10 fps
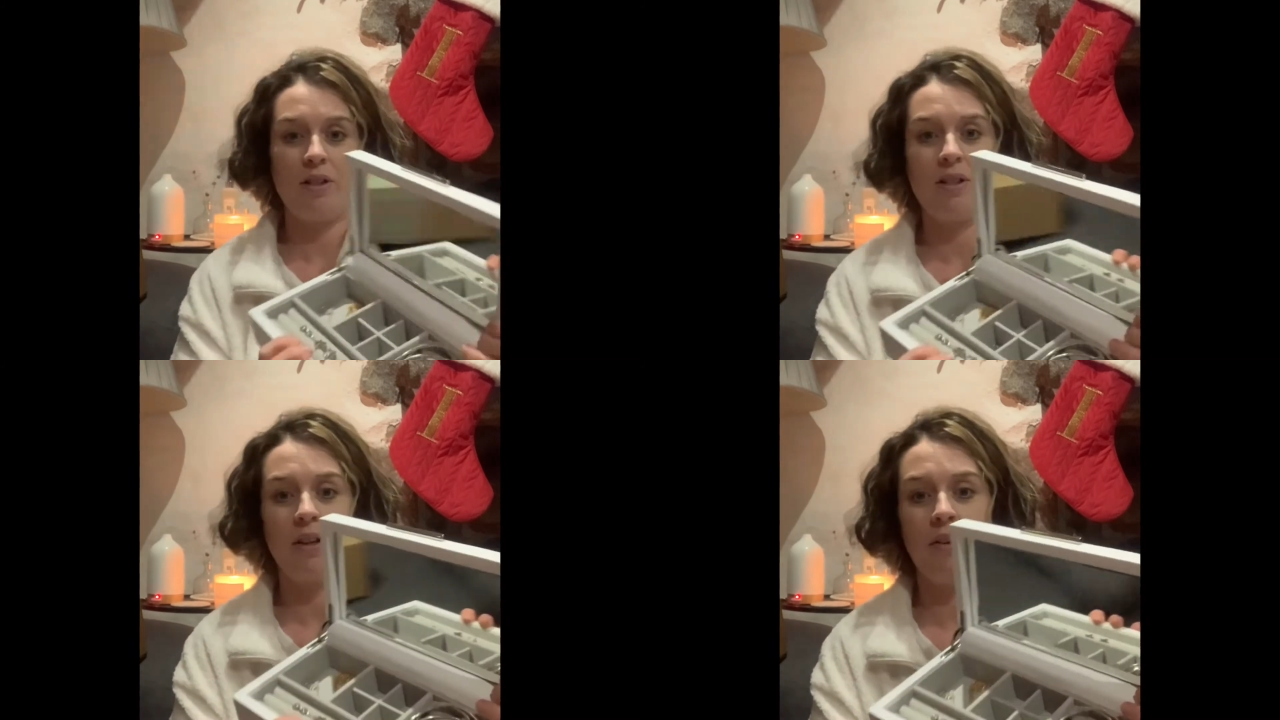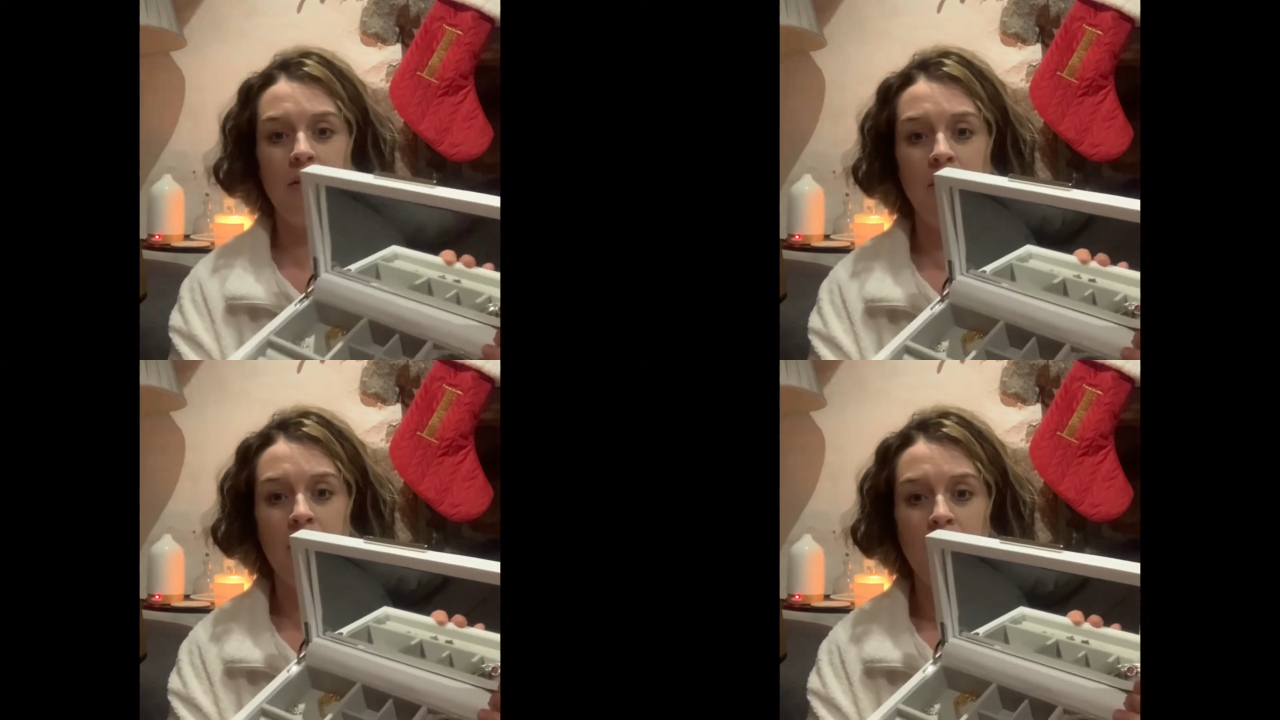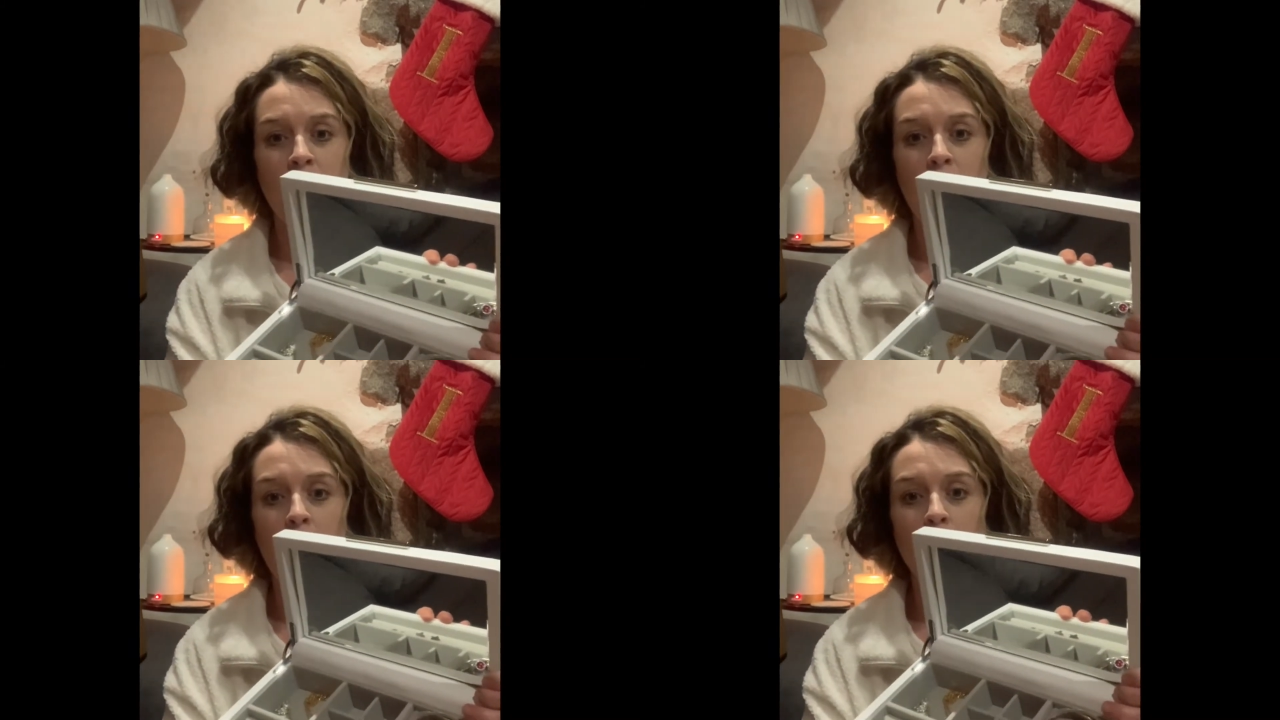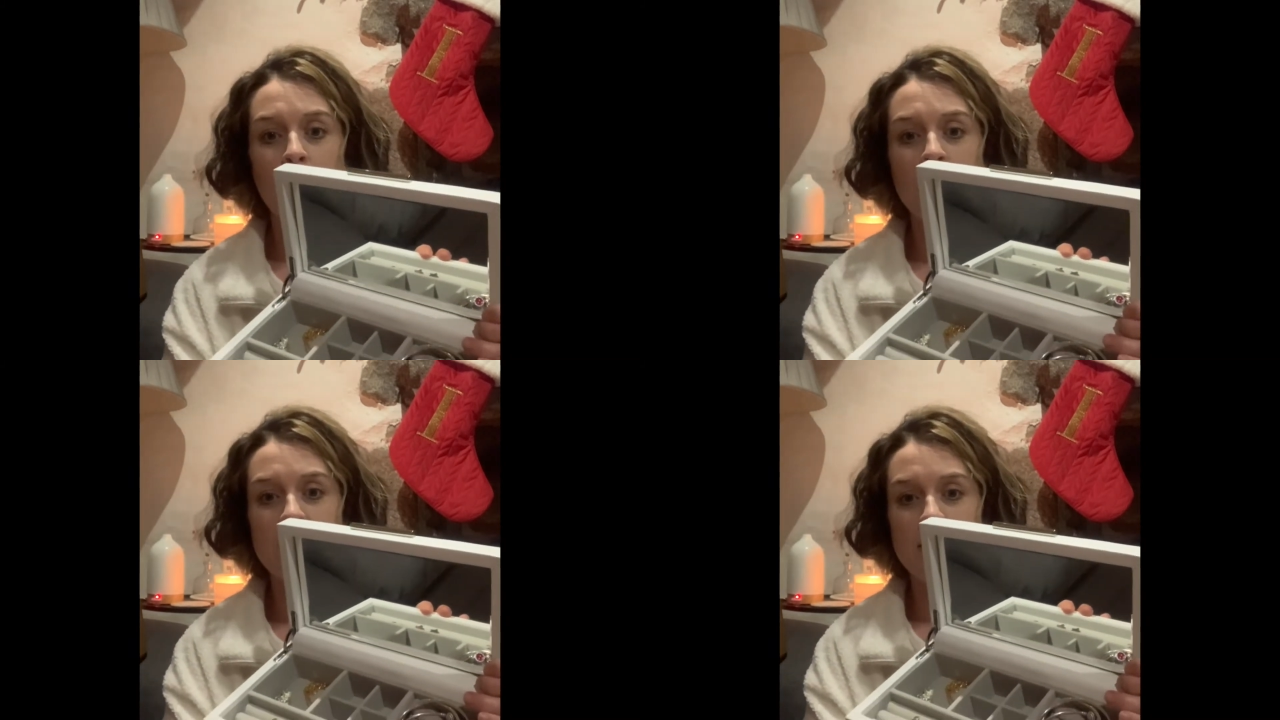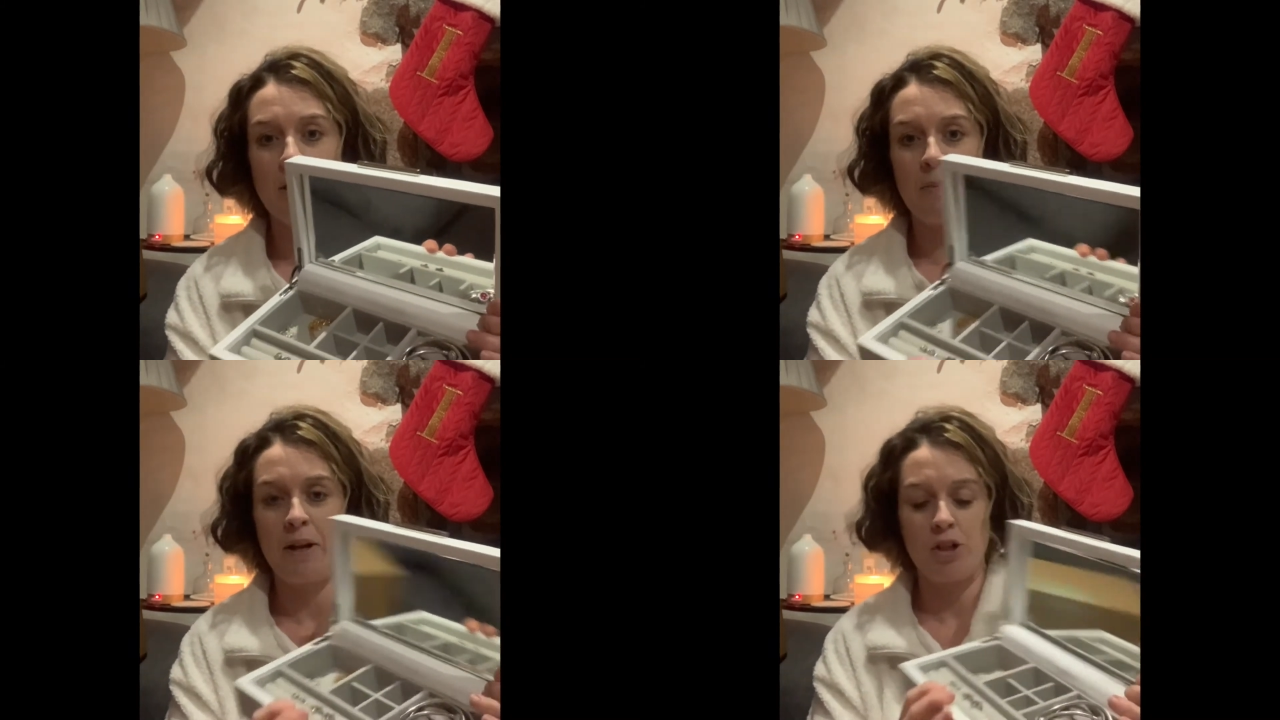So I will insert a
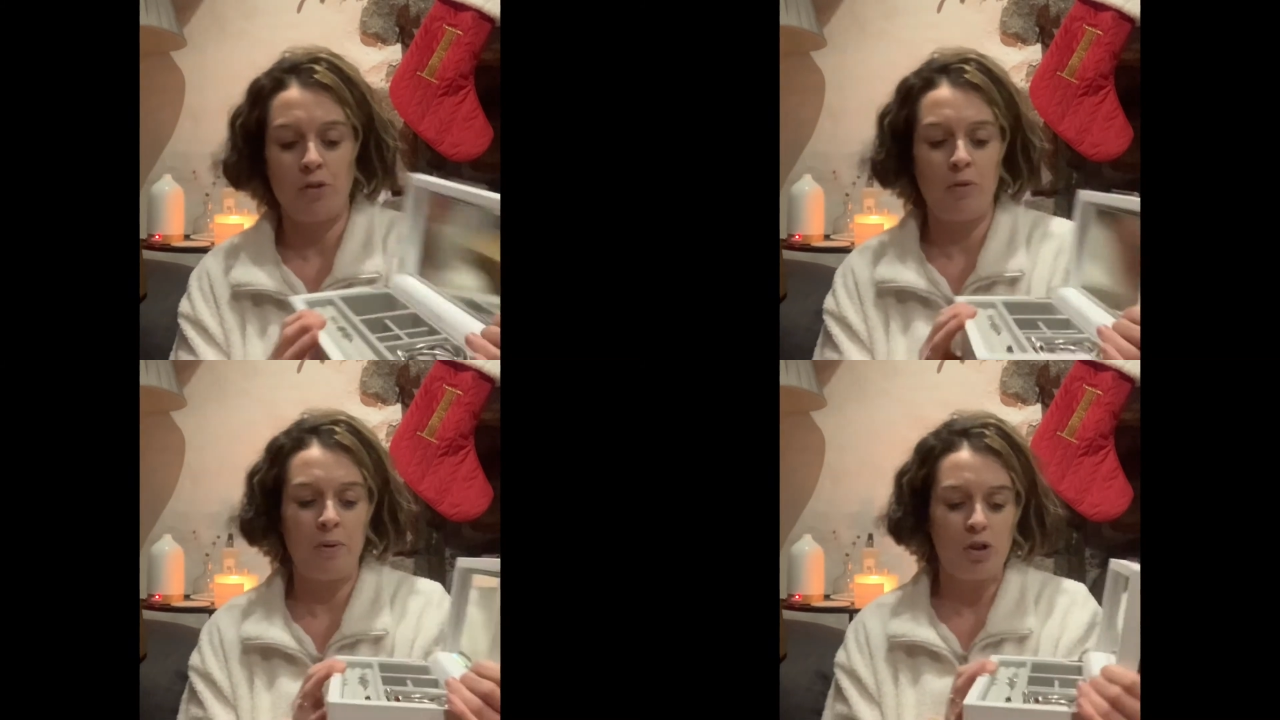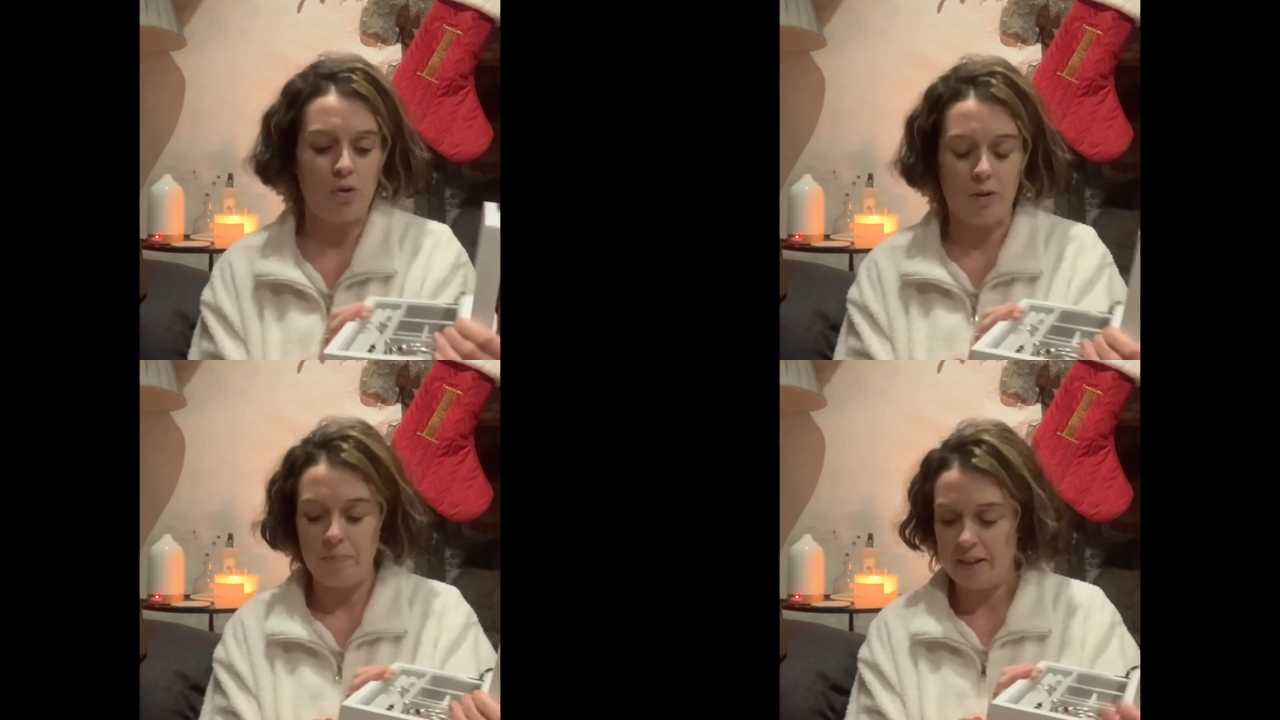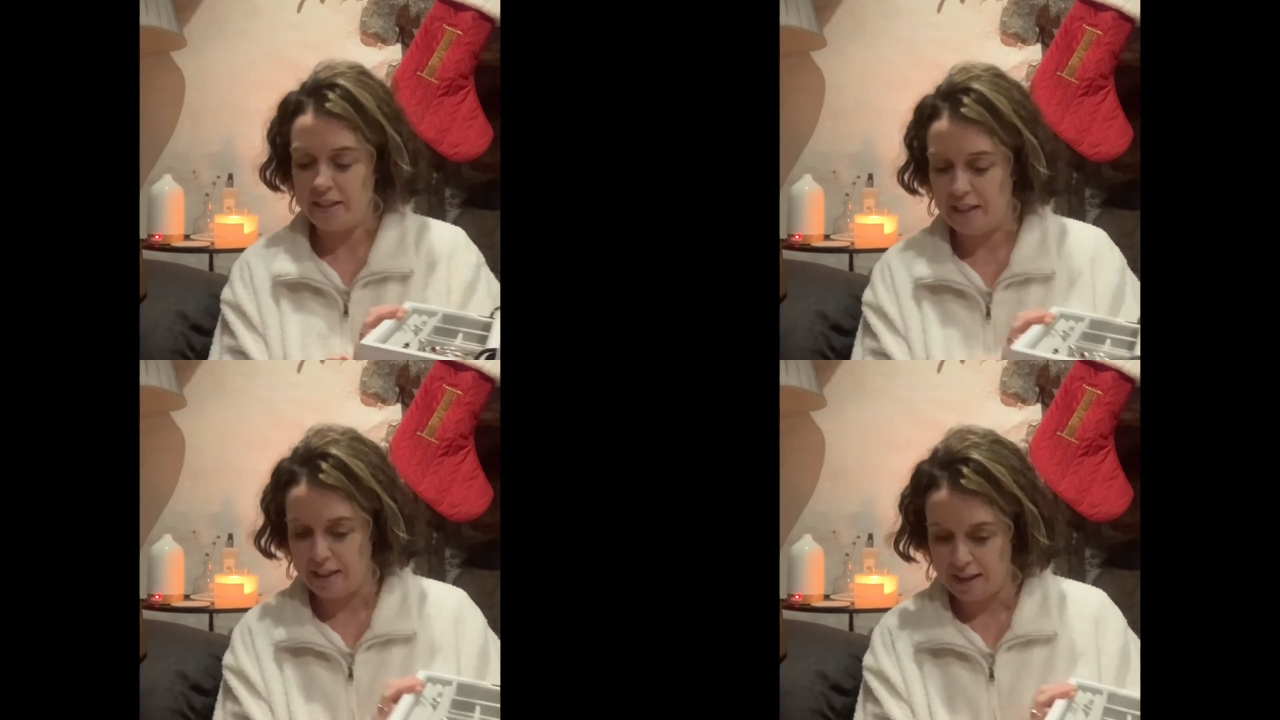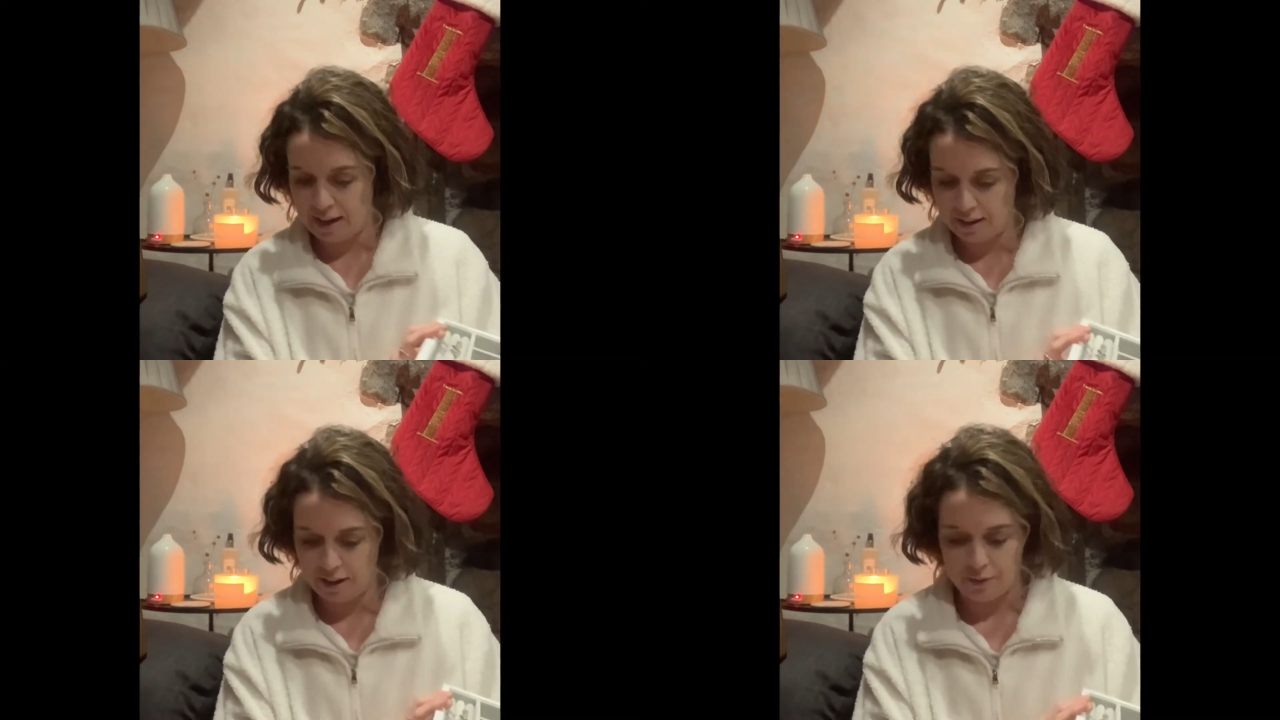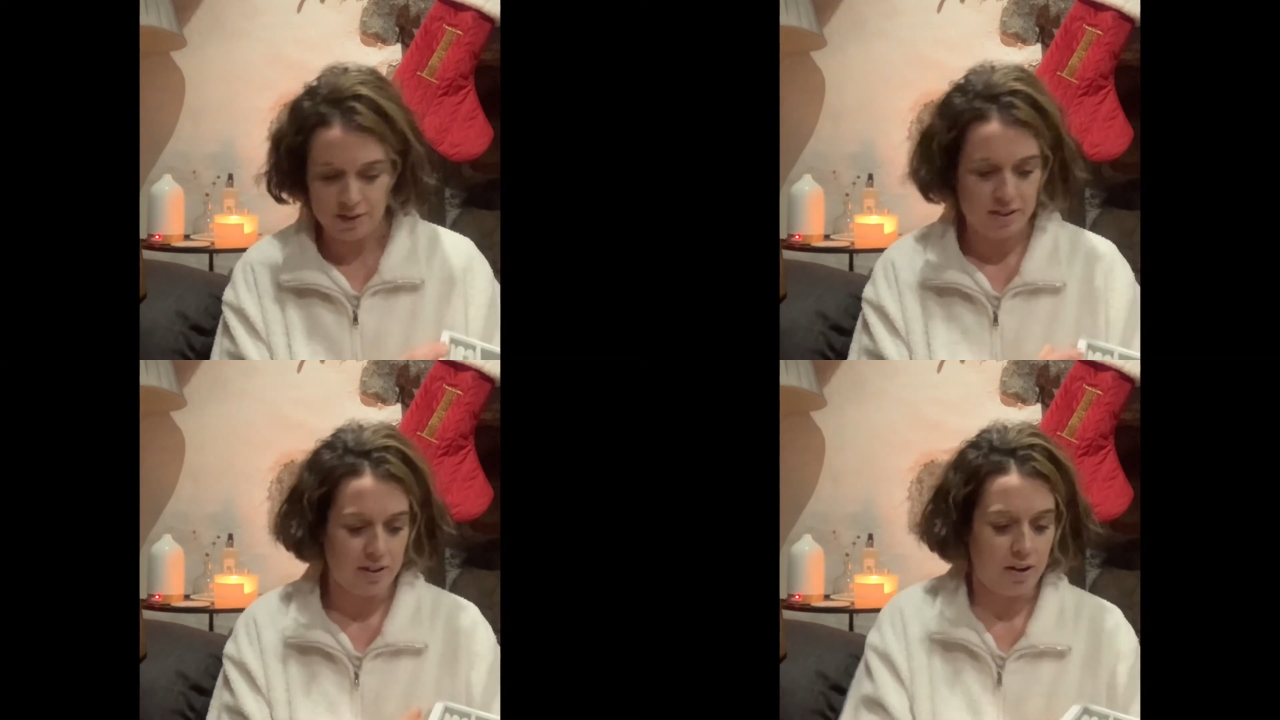picture of all my jewellery bits in there, how I
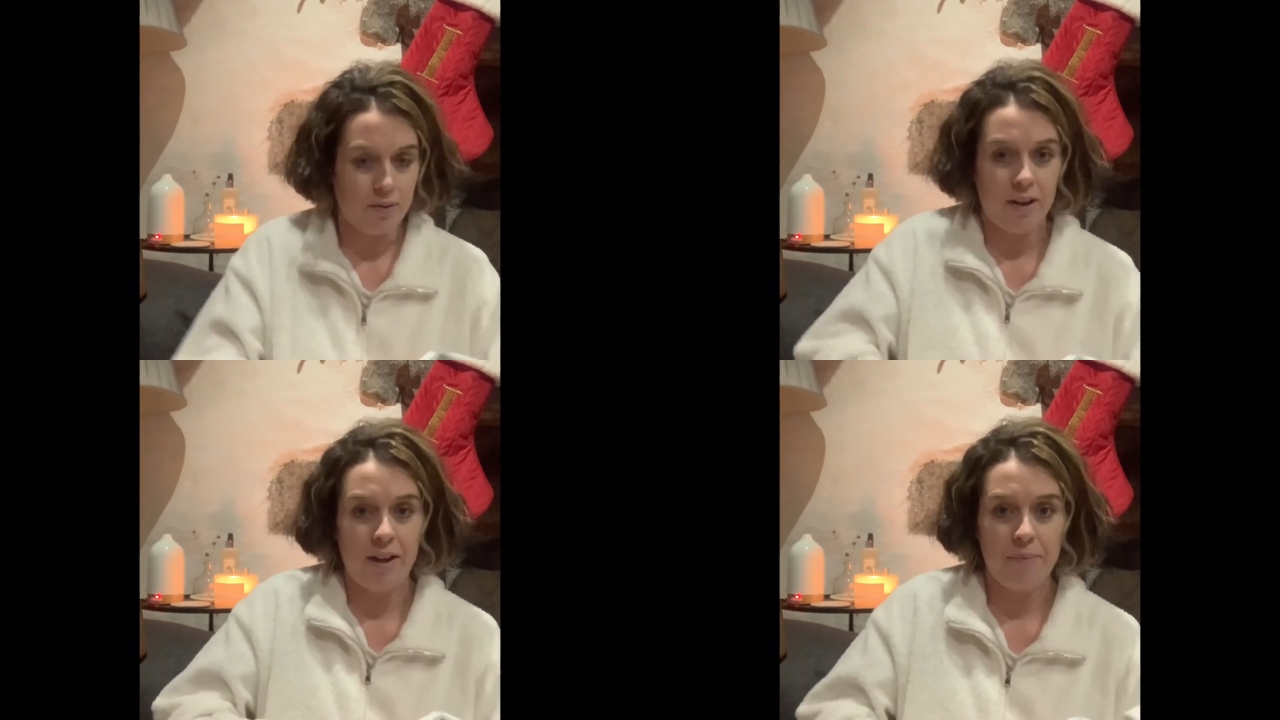styled it.